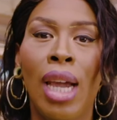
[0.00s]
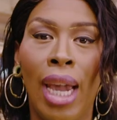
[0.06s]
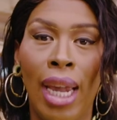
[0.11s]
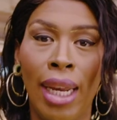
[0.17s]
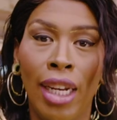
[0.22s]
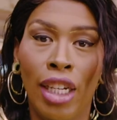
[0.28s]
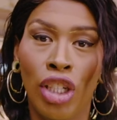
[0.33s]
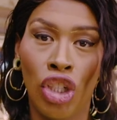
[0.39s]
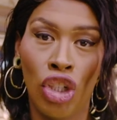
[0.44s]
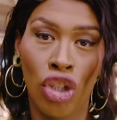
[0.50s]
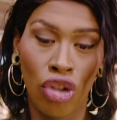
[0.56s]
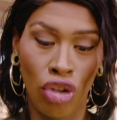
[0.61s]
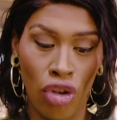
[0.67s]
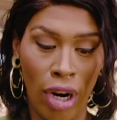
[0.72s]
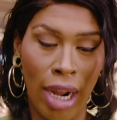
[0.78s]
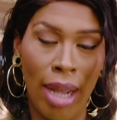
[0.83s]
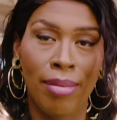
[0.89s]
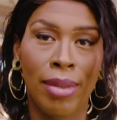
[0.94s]
And it's
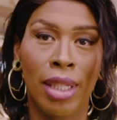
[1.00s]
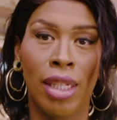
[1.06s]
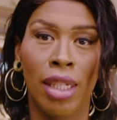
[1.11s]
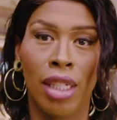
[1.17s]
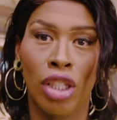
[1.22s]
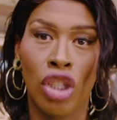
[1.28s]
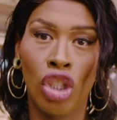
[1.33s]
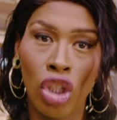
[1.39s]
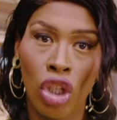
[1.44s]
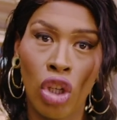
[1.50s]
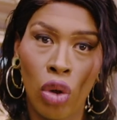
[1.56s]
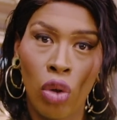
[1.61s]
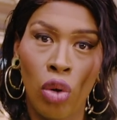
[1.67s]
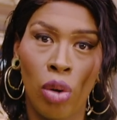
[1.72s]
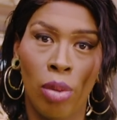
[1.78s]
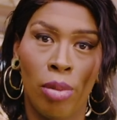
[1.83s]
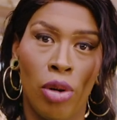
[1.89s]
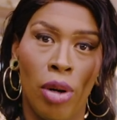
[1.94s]
trapped in a
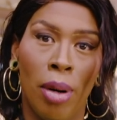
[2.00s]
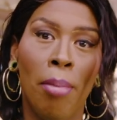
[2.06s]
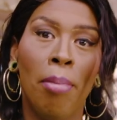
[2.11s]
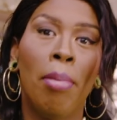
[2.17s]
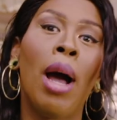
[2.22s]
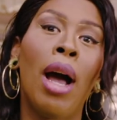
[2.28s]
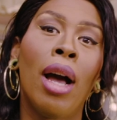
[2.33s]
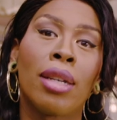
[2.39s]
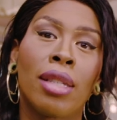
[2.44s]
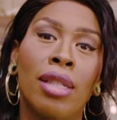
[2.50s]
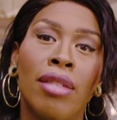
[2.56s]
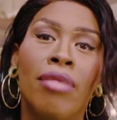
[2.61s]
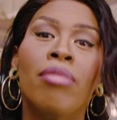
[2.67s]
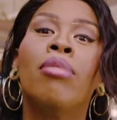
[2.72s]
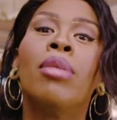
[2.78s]
tube or a box of